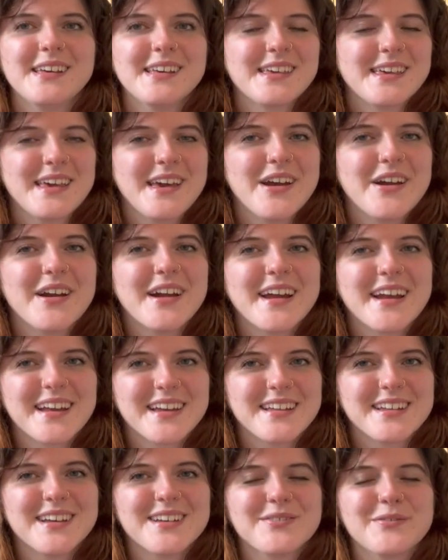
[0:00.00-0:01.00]

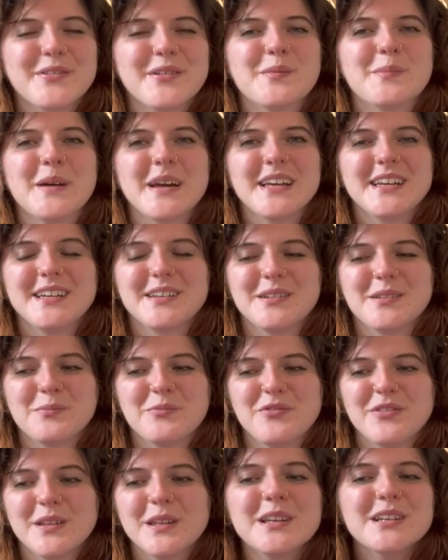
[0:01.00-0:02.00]
caring for my
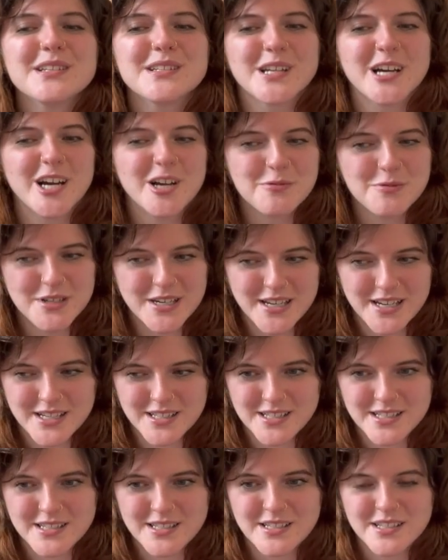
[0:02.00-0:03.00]
finished
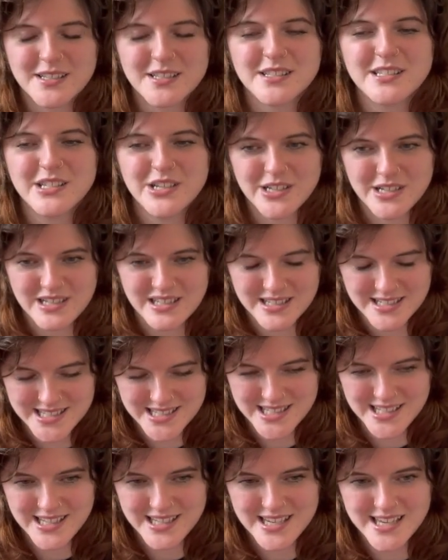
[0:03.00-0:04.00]
objects
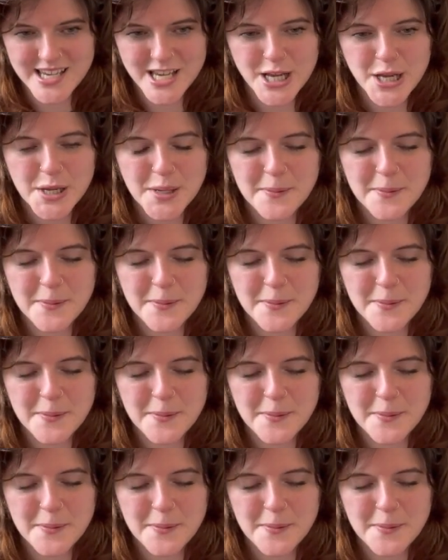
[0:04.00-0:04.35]
seriously,